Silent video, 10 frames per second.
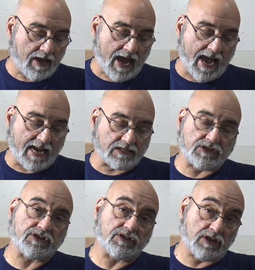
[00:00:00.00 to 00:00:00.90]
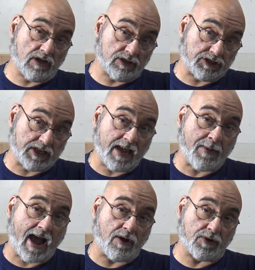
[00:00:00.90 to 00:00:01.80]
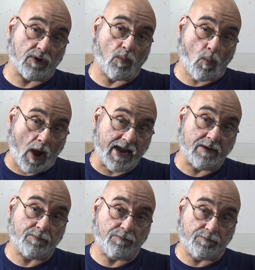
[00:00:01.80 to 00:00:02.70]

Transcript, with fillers: has the same outer white